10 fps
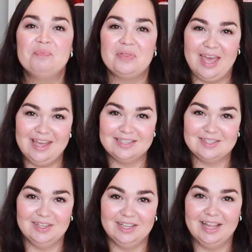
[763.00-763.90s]

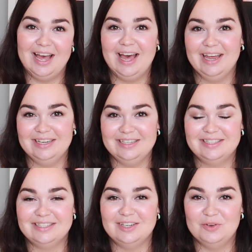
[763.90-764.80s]
Hazel
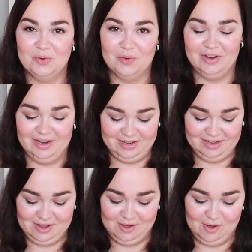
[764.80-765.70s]
and
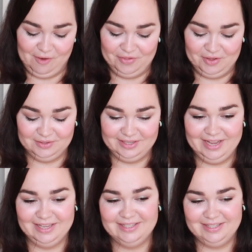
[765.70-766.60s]
Nora are on those
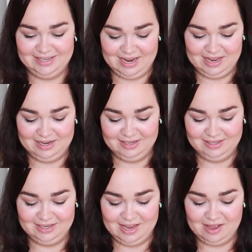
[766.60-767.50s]
lists, and